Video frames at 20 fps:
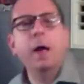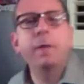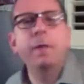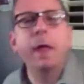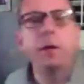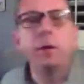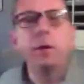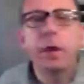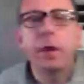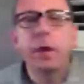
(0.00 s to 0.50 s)

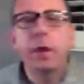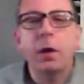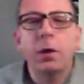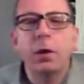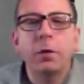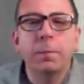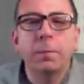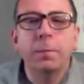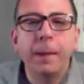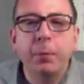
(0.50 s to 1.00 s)
And they are
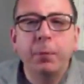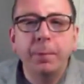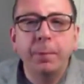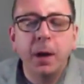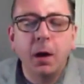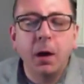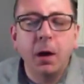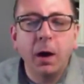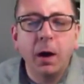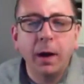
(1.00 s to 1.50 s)
the people
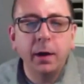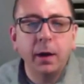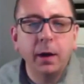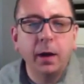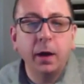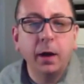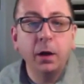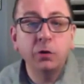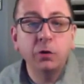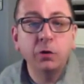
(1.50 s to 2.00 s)
behind
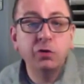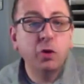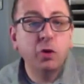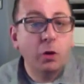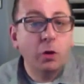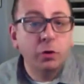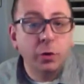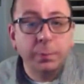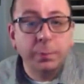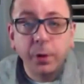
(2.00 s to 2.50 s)

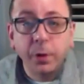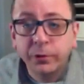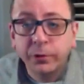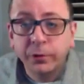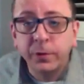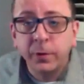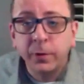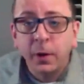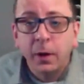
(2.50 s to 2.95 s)
Sharktopus